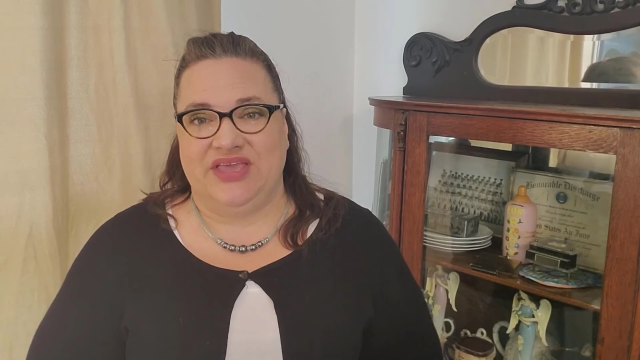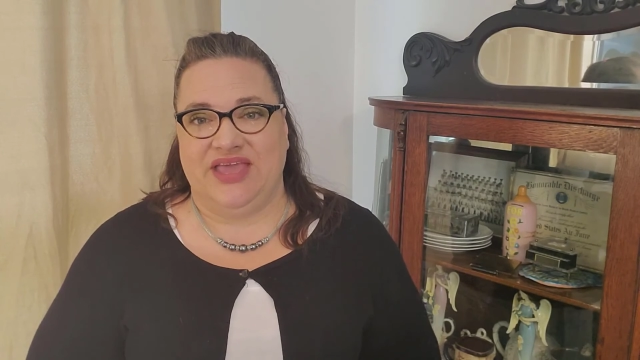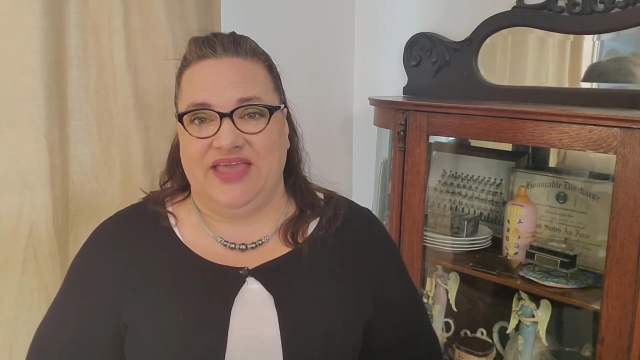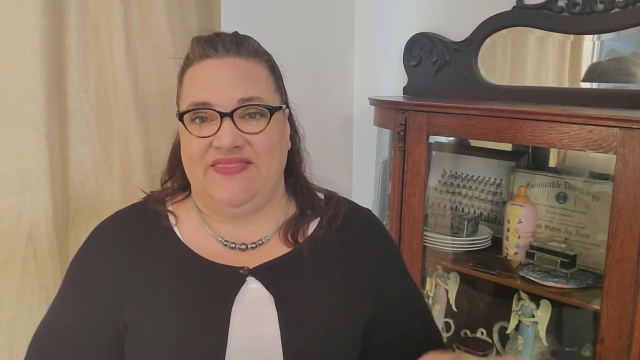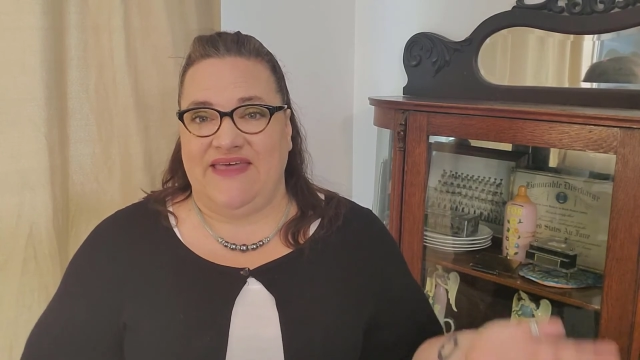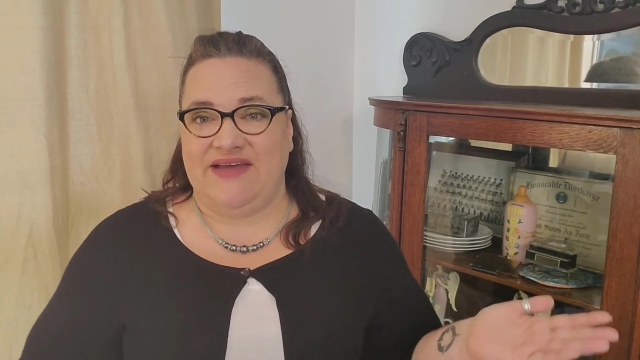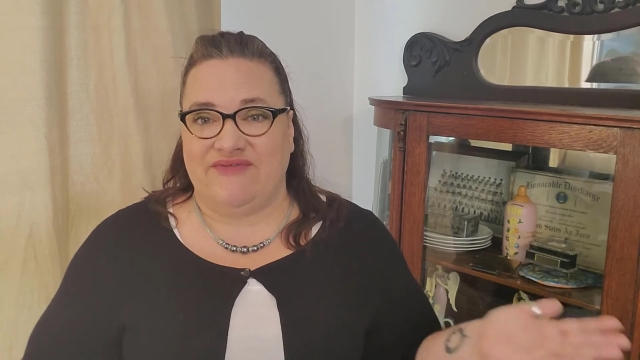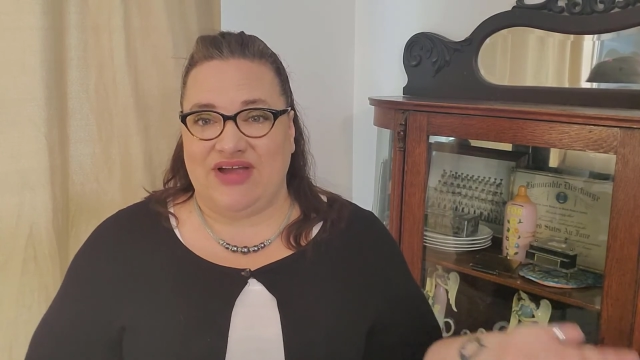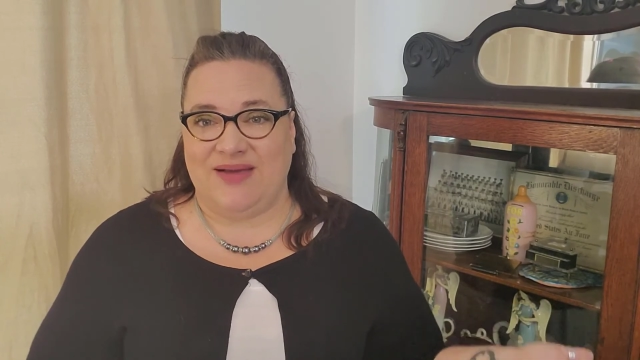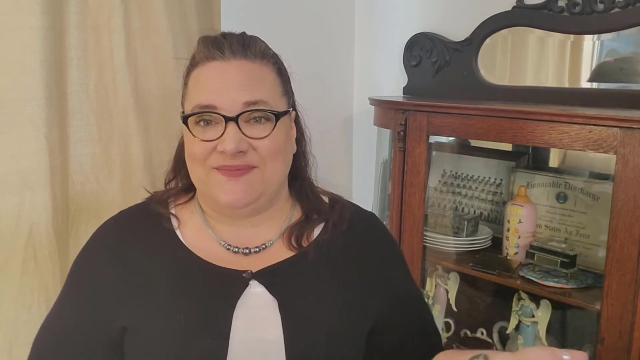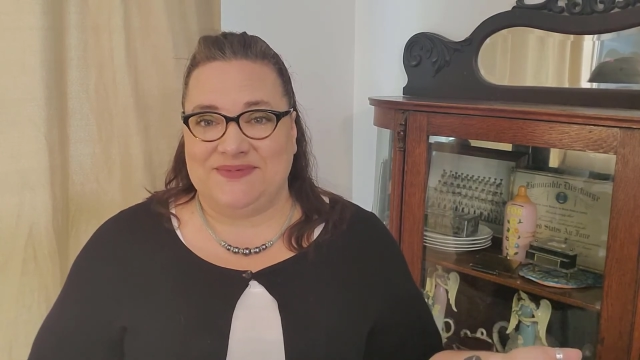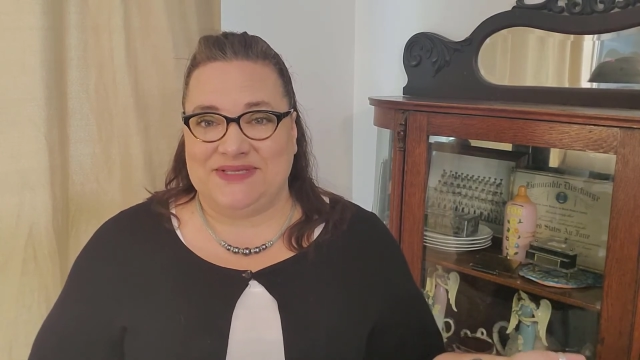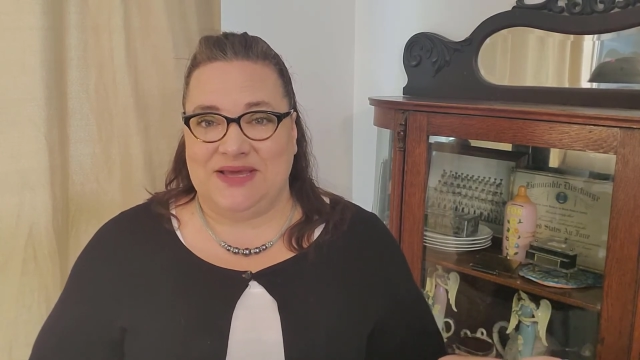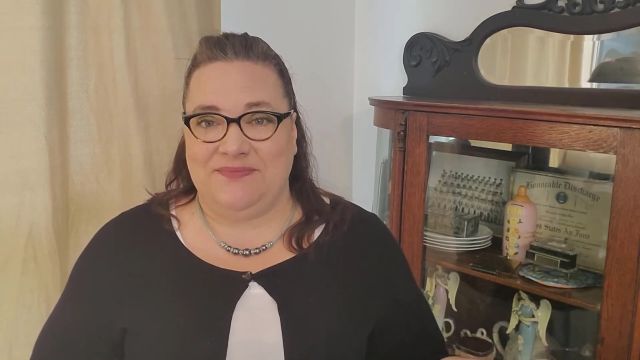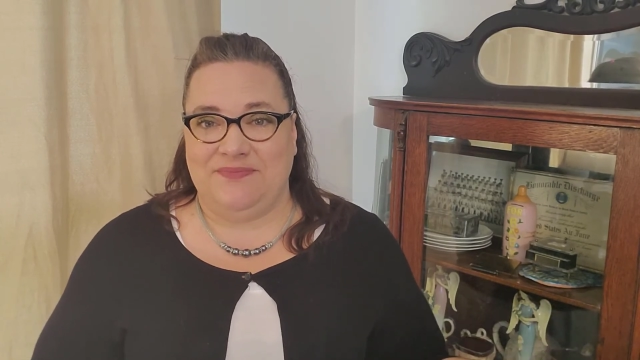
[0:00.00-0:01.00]
And that
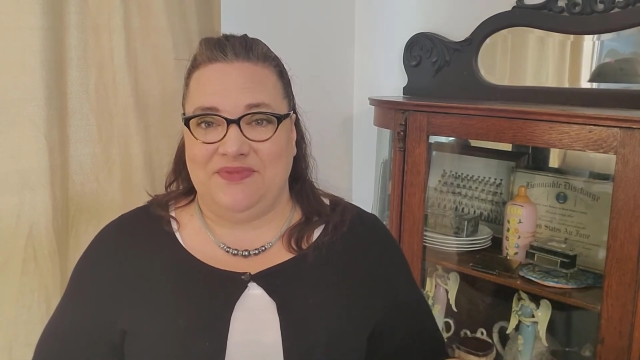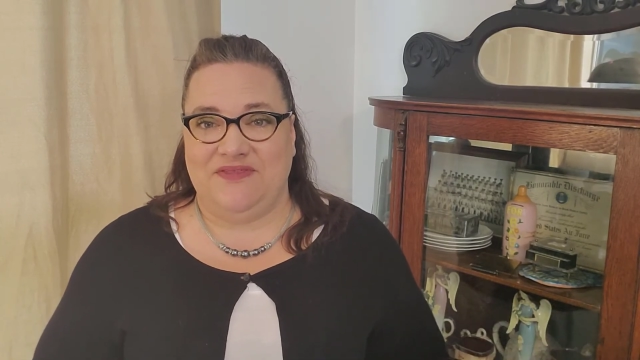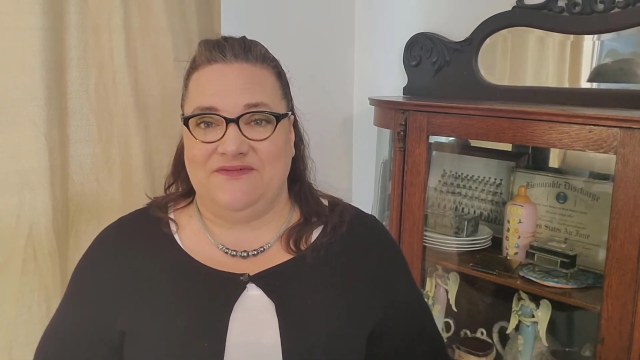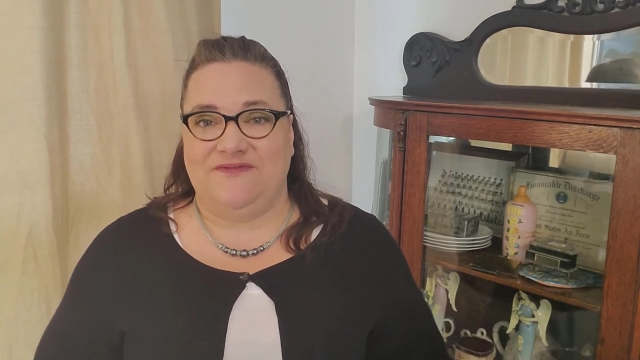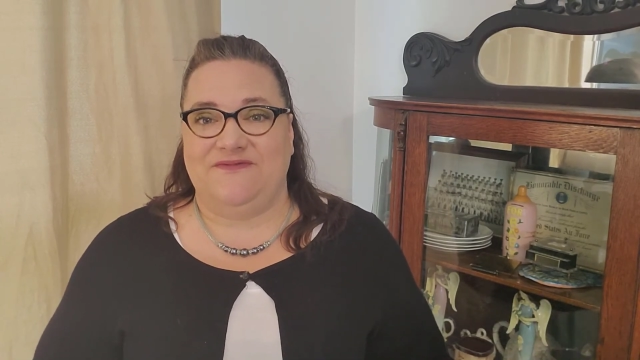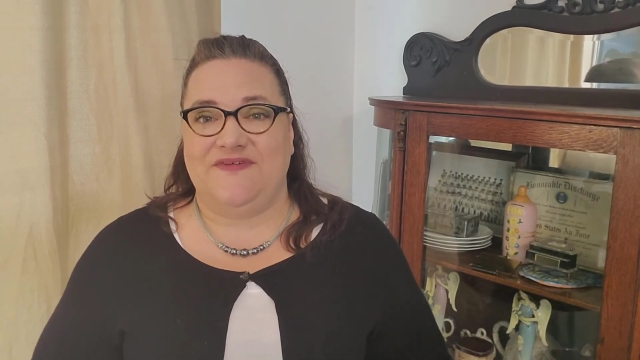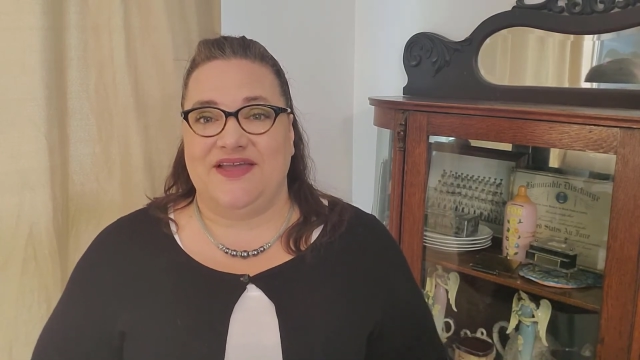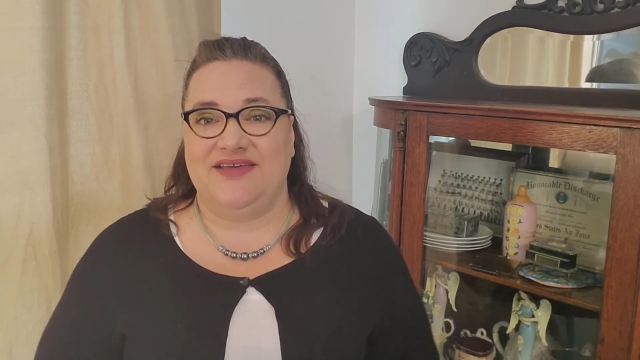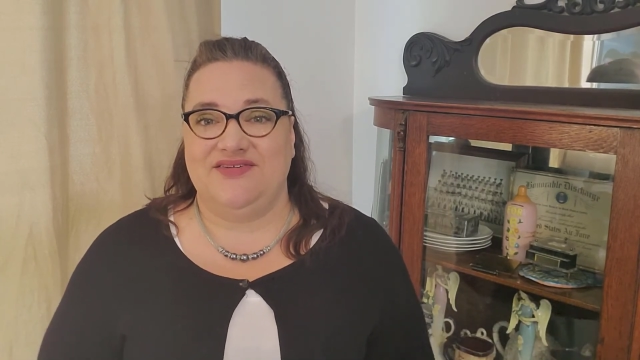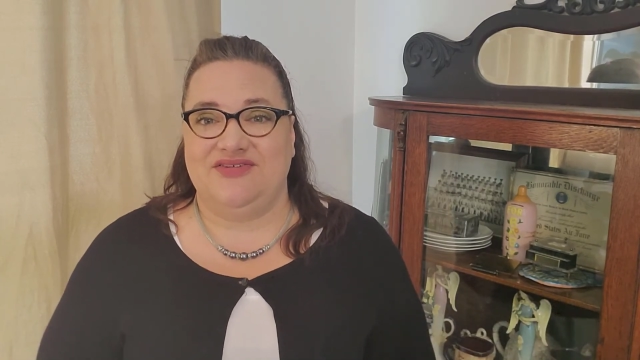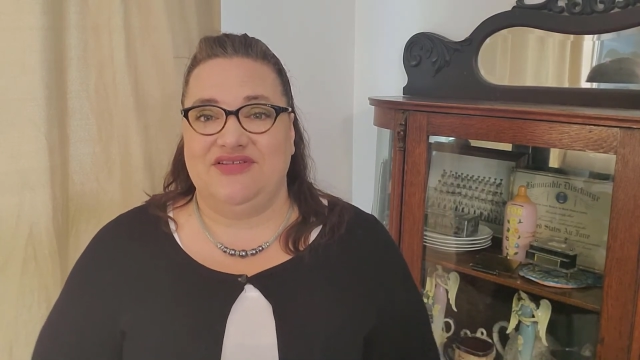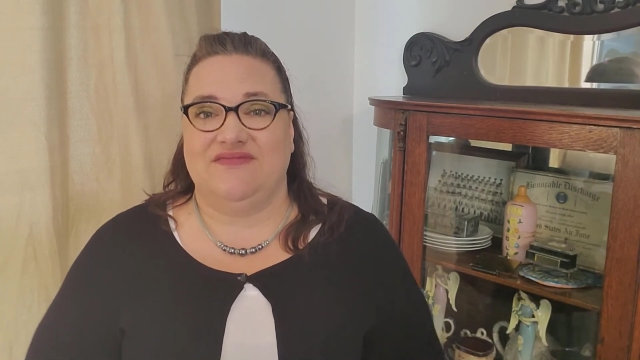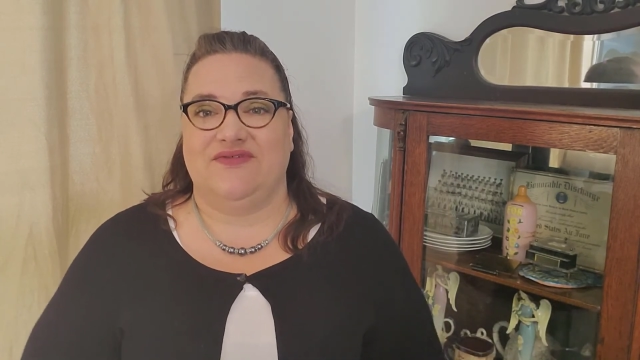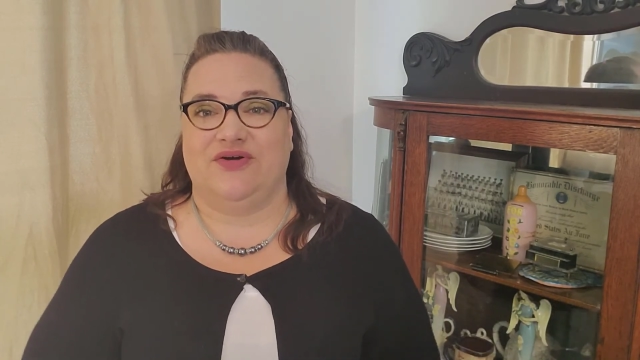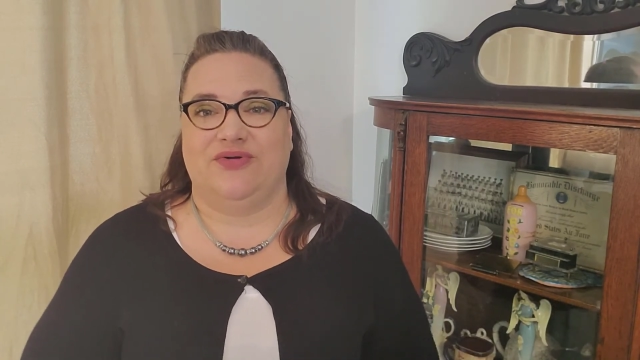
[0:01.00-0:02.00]
wraps up the
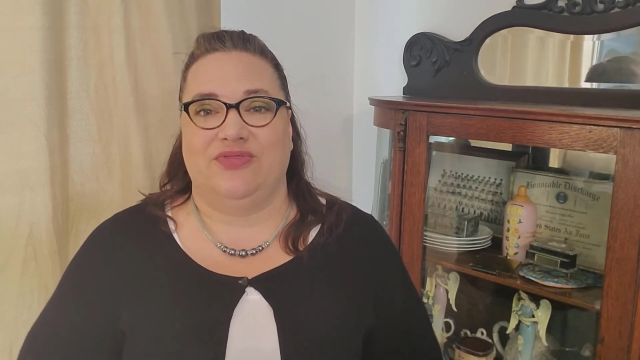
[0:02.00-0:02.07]
final of our